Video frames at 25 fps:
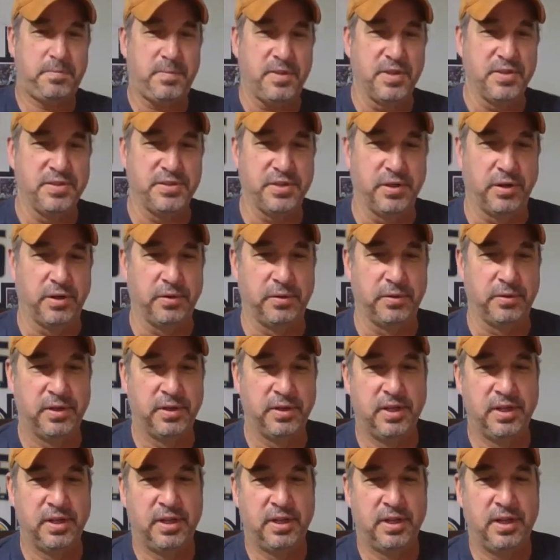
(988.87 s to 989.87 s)
So,
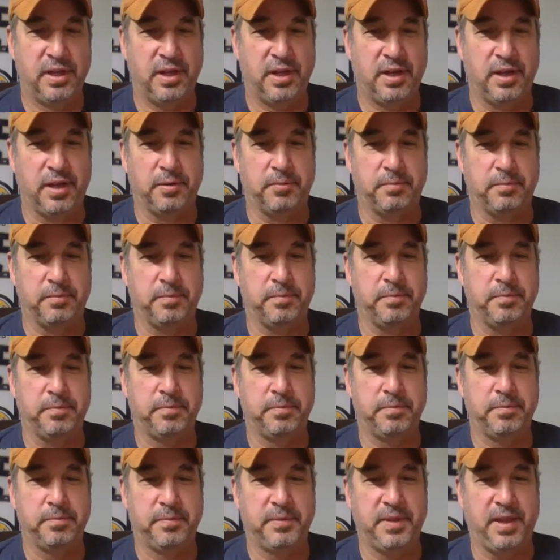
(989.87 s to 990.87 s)

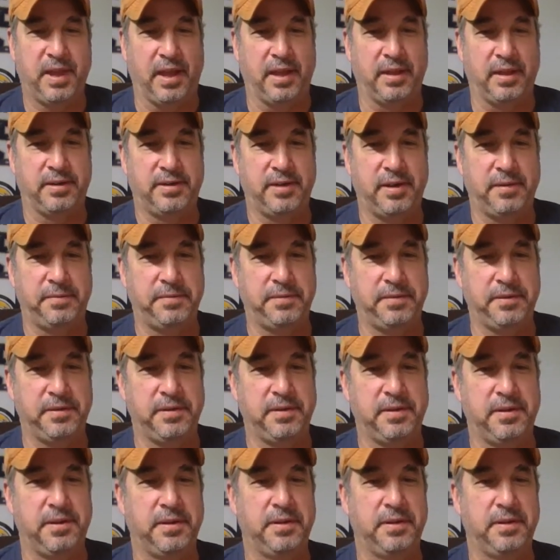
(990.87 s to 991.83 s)
yeah, definitely